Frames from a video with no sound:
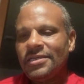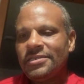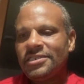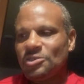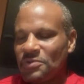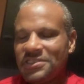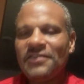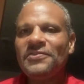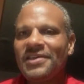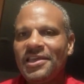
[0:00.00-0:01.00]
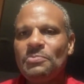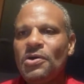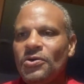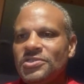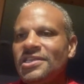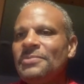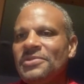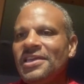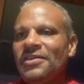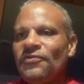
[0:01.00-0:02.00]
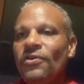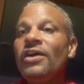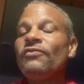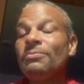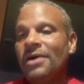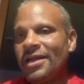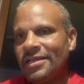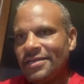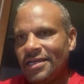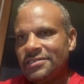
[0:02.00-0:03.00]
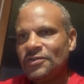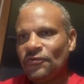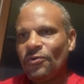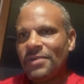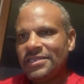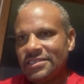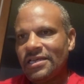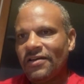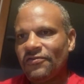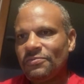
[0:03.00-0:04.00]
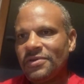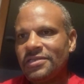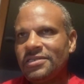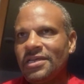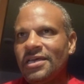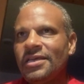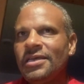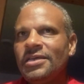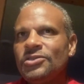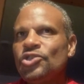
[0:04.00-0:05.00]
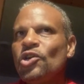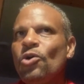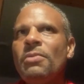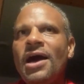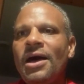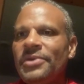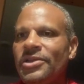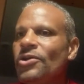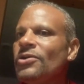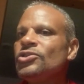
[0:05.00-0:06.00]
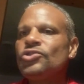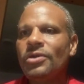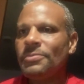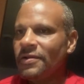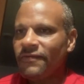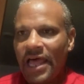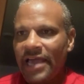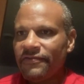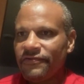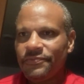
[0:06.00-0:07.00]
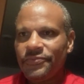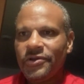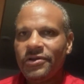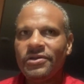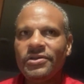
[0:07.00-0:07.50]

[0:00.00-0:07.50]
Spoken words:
specifically post something for everybody, not just for myself, but to show mom and her enjoyment of life, her